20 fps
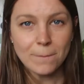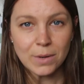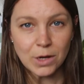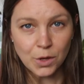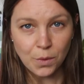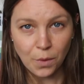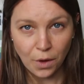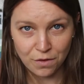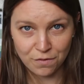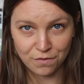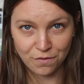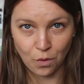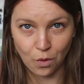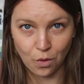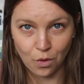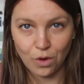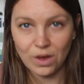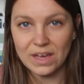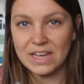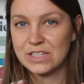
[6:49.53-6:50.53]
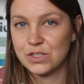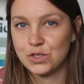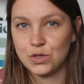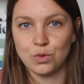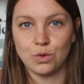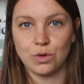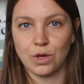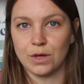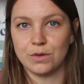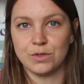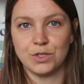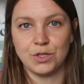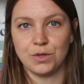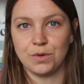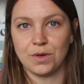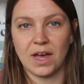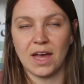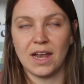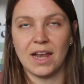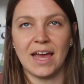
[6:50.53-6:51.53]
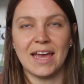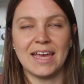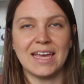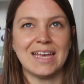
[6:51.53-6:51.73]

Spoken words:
Blue 04 is your go-to colour.